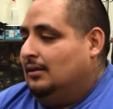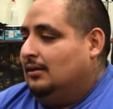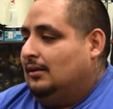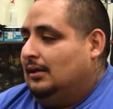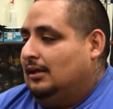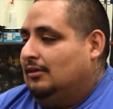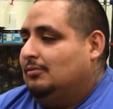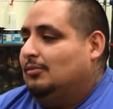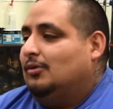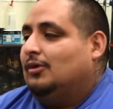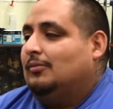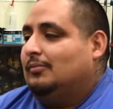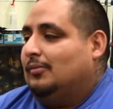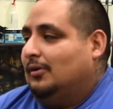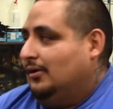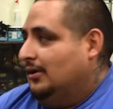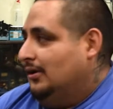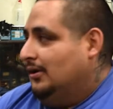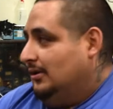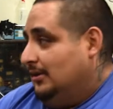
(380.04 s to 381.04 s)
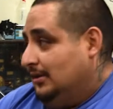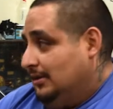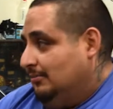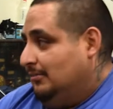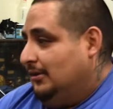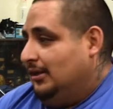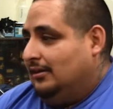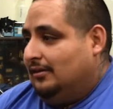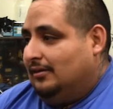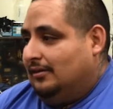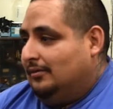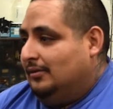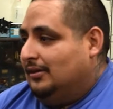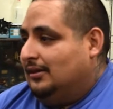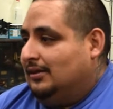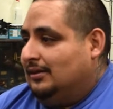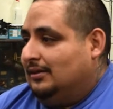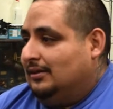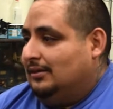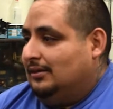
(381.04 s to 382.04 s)
that's more important than being in the
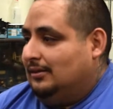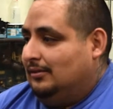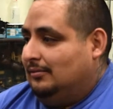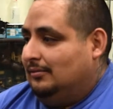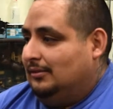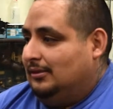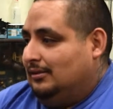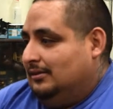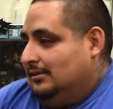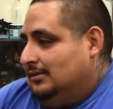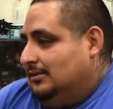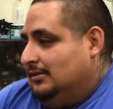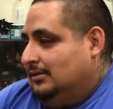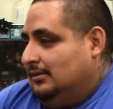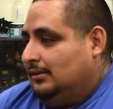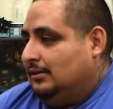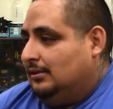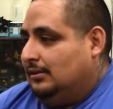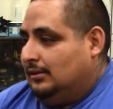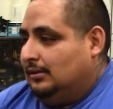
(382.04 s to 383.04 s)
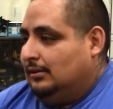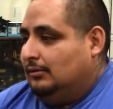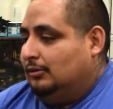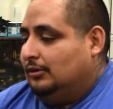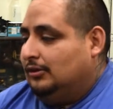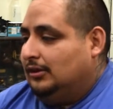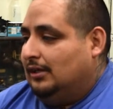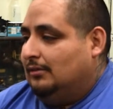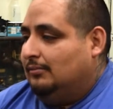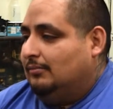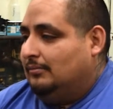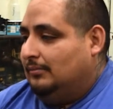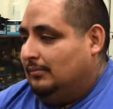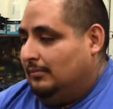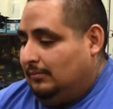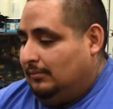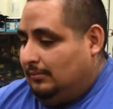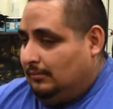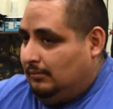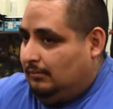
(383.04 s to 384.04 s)
ring, you know, because we're trying
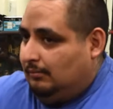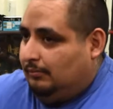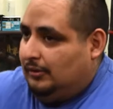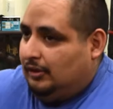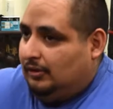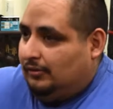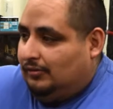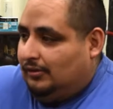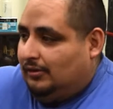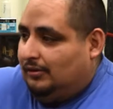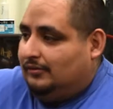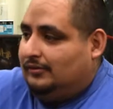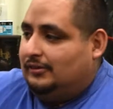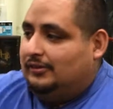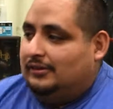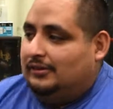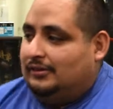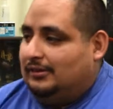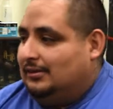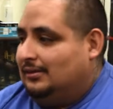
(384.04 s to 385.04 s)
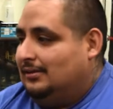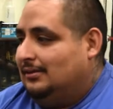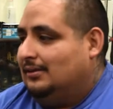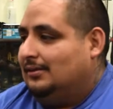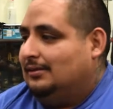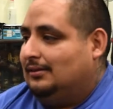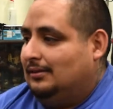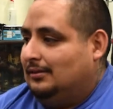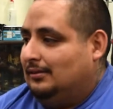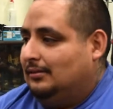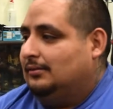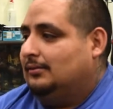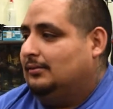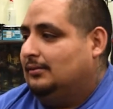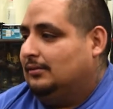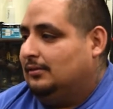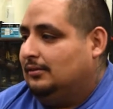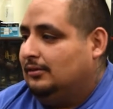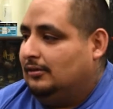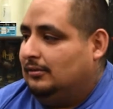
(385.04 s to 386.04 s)
to build for their future, you know.
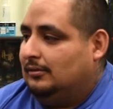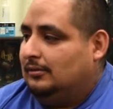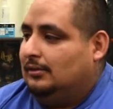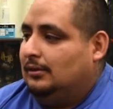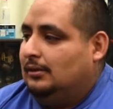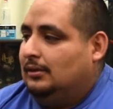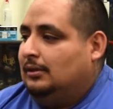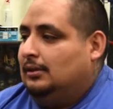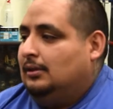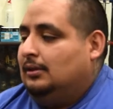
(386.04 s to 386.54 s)
Absolutely.